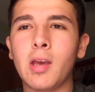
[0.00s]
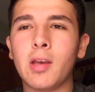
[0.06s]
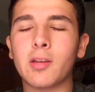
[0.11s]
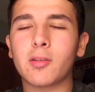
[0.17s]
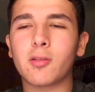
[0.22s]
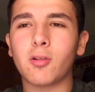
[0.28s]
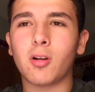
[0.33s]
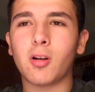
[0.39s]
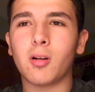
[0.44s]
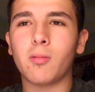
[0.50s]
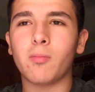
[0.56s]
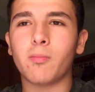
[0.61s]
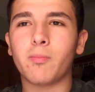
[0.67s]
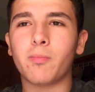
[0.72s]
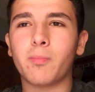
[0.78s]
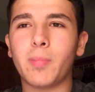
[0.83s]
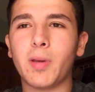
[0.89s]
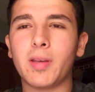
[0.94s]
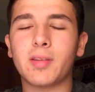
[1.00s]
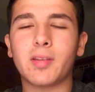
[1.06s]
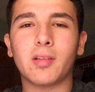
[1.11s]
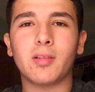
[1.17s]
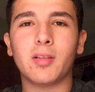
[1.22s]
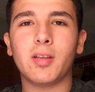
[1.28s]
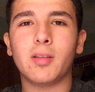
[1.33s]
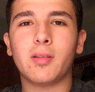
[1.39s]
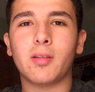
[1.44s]
So,
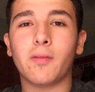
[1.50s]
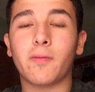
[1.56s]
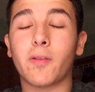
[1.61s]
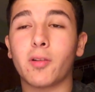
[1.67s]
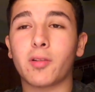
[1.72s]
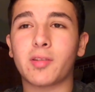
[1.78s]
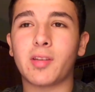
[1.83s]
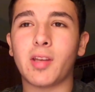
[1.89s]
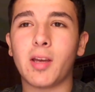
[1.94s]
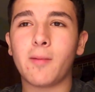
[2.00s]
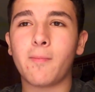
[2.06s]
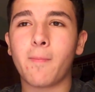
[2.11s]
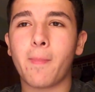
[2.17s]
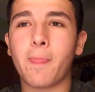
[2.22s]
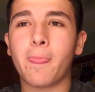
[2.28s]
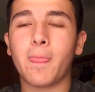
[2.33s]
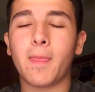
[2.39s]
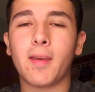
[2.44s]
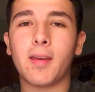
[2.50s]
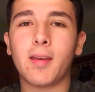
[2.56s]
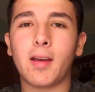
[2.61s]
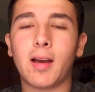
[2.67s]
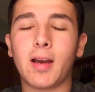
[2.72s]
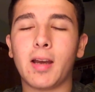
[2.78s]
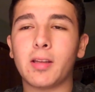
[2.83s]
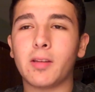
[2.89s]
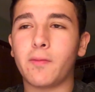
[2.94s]
basically, the first step,
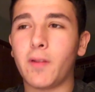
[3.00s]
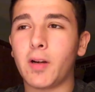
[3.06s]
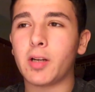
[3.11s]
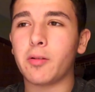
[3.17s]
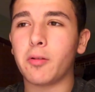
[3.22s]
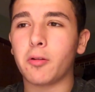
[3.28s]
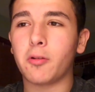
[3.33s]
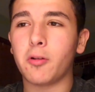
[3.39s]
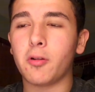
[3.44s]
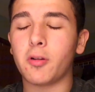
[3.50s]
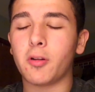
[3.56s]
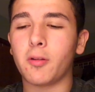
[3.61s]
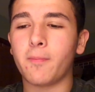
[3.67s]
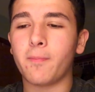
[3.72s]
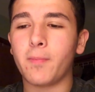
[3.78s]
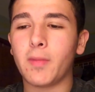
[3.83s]
I had to find a recruiter.